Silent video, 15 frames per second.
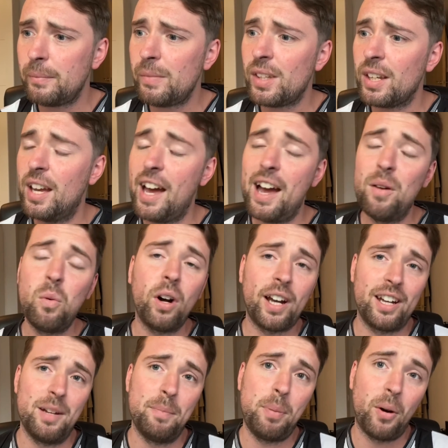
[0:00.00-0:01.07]
What
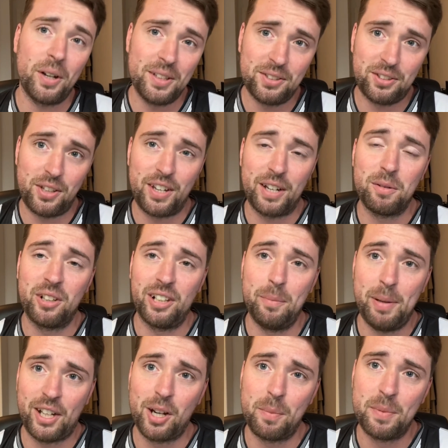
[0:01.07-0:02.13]
kind of points do you think we're going to
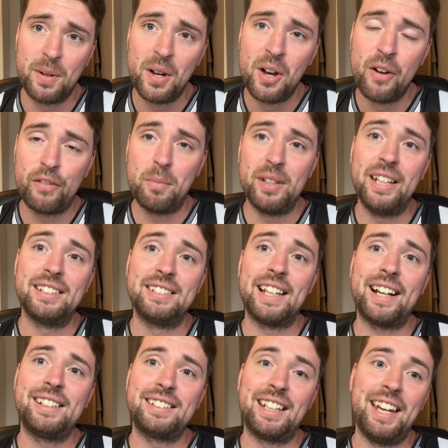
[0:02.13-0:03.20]
pick up from these
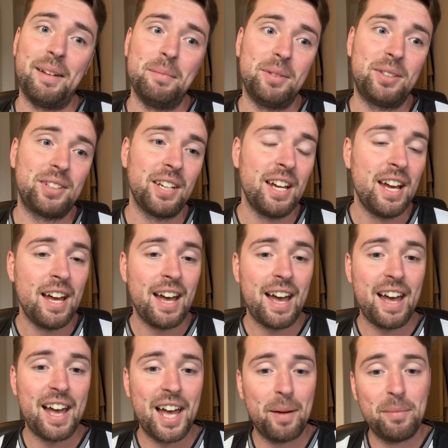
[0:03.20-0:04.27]
next games?
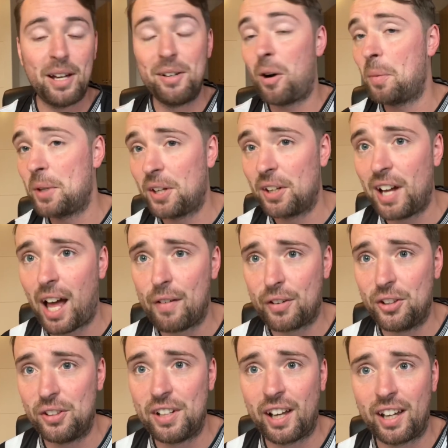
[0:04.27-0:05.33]
And are we going to have a
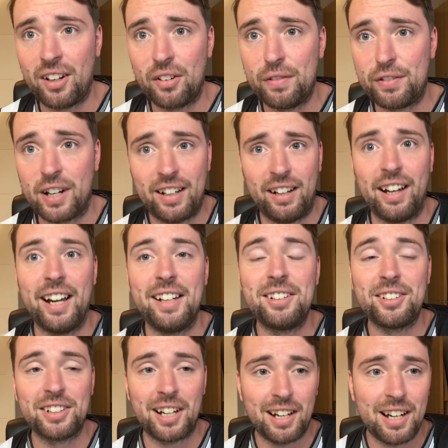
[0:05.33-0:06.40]
good night on Friday night?
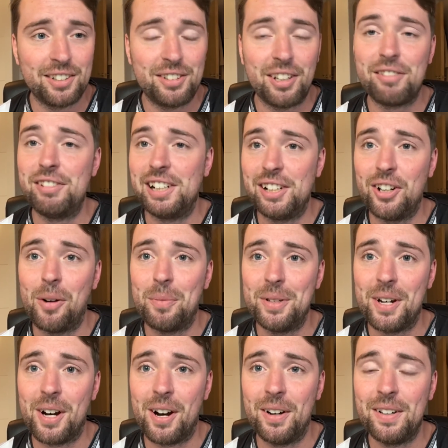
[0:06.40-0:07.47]
Because I really hope
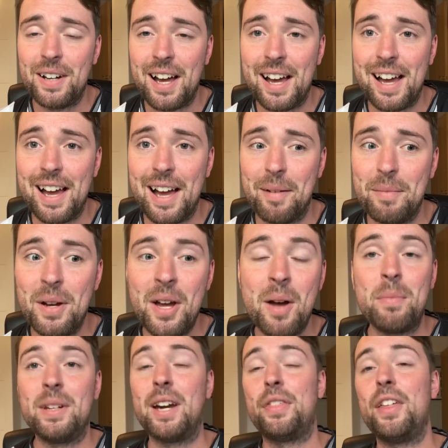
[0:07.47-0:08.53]
we are. But
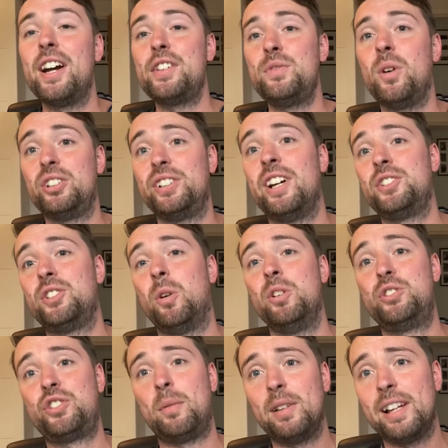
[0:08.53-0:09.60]
yeah, thanks for watching as always.
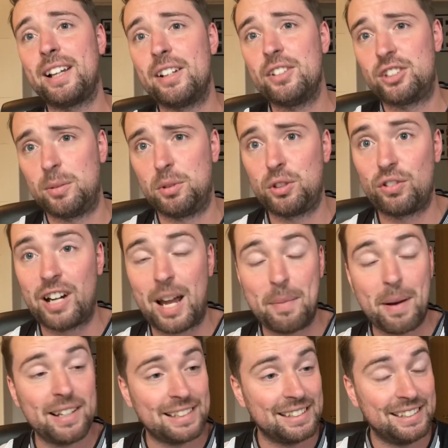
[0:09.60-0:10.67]
Drop a like and subscribe.
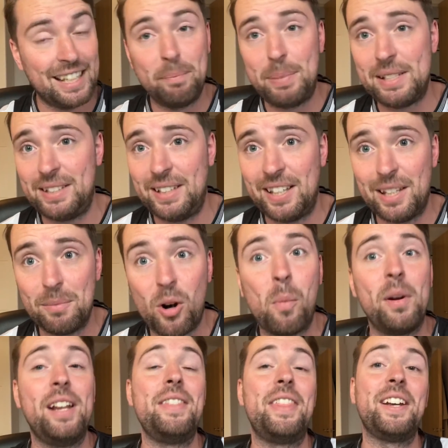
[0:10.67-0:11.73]
As I say, I'm busy at the
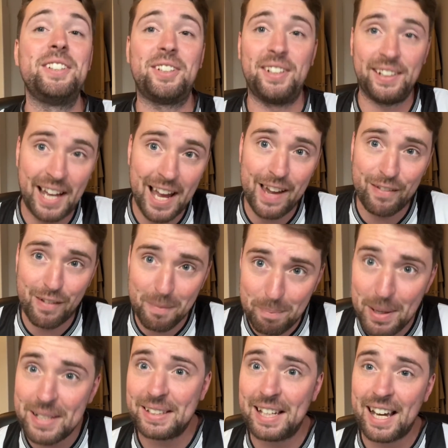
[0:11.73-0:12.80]
moment and things are going to get even
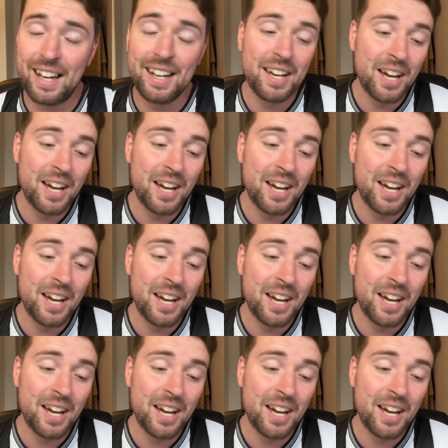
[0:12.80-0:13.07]
busier.